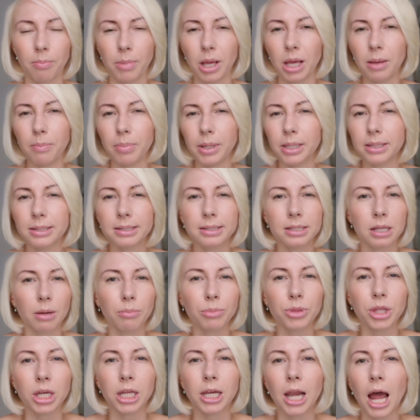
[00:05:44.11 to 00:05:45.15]
Maybe it's
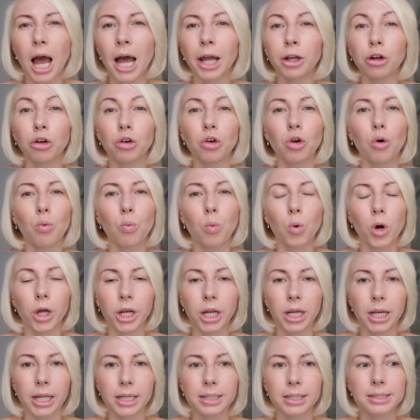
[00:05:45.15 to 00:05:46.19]
something, I don't know what
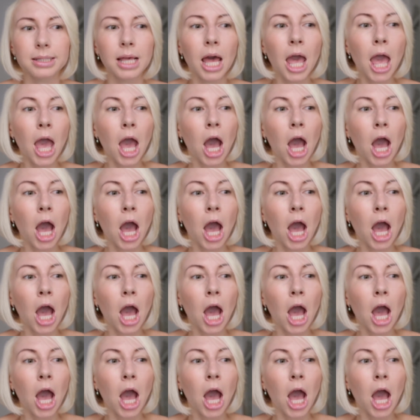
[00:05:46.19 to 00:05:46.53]
it is.